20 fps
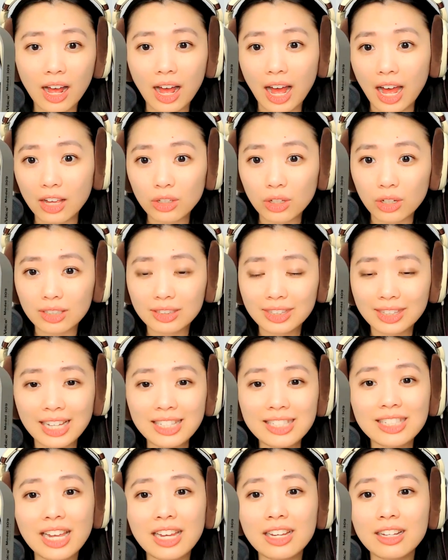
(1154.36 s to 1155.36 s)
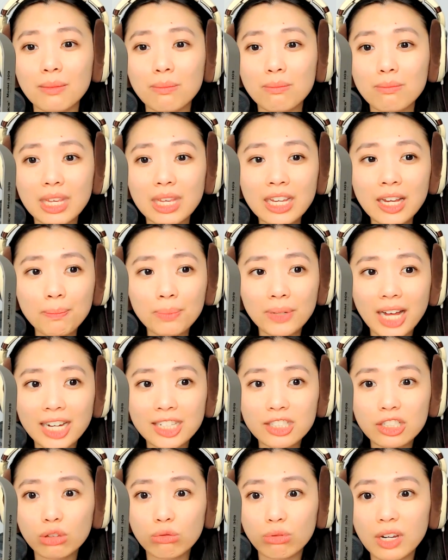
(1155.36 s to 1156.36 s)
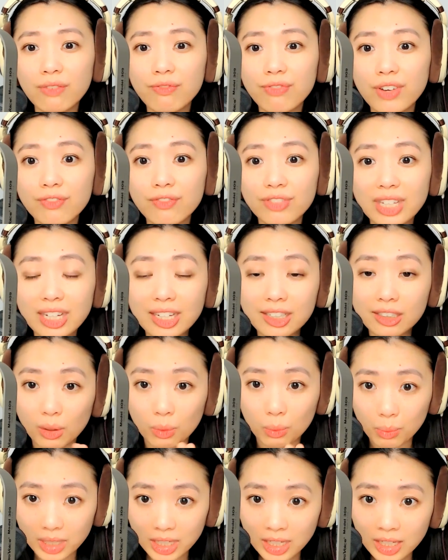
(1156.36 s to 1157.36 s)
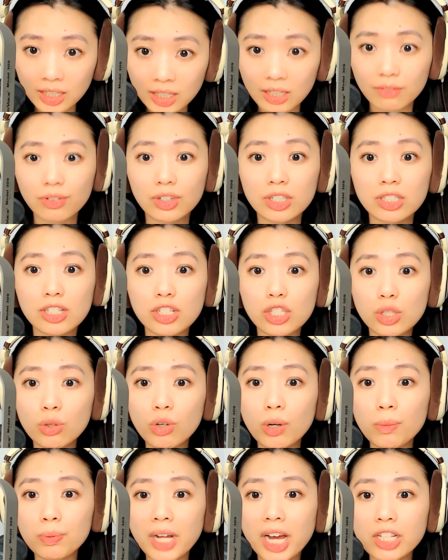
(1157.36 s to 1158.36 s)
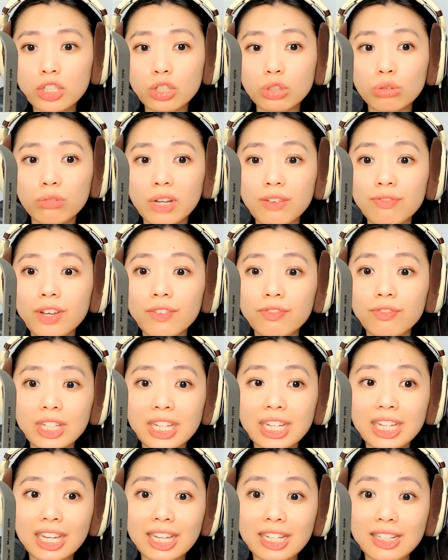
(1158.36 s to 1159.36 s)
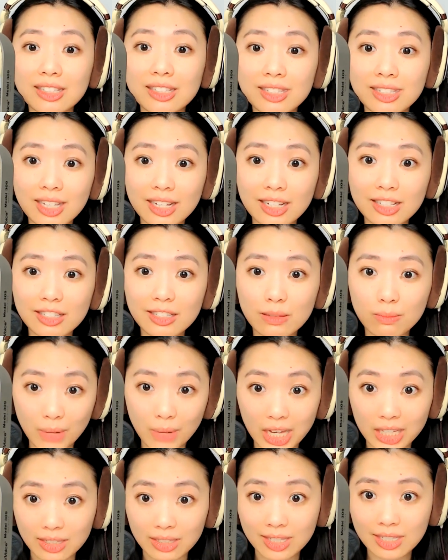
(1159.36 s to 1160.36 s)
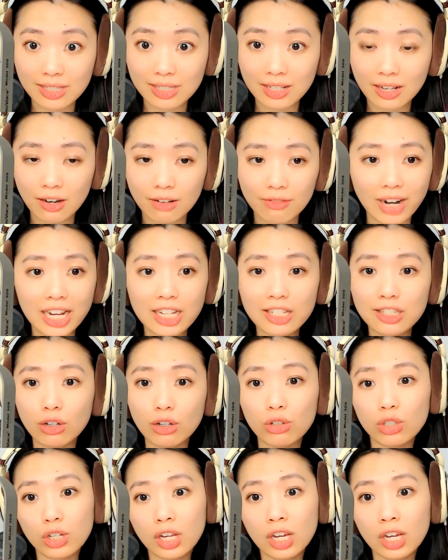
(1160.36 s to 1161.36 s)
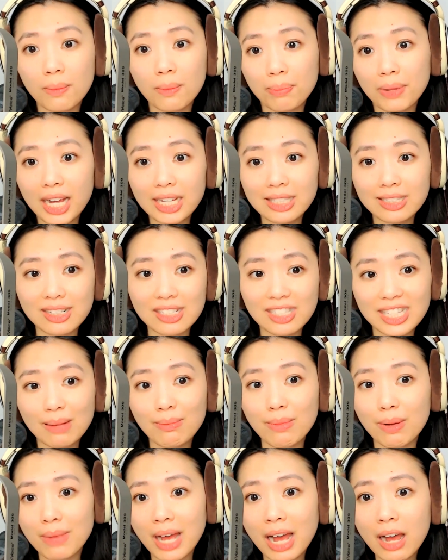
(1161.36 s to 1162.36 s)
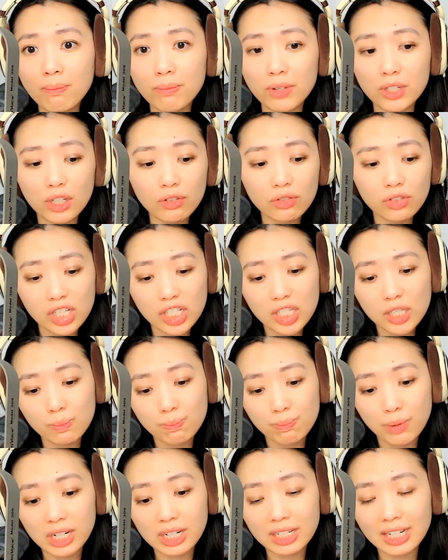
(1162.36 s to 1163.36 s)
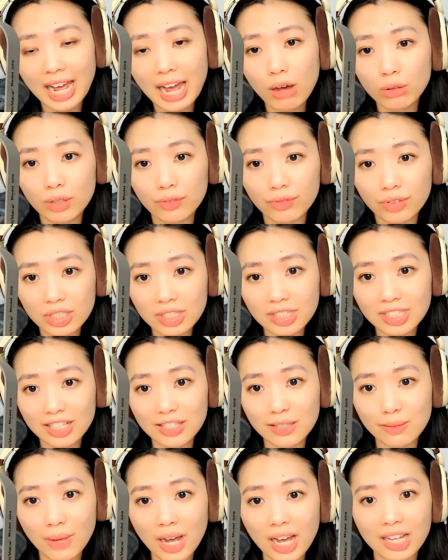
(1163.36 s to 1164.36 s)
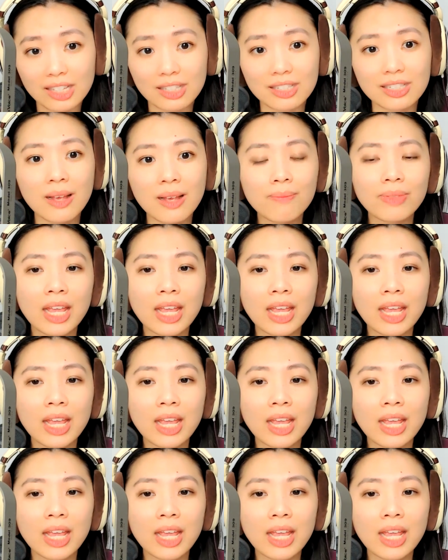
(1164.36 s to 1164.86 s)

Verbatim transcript: yeah. That's like me applying to 350 in a week versus you applying to 350 in six months right? So you can apply to the same amount, but you just spread it out over six months.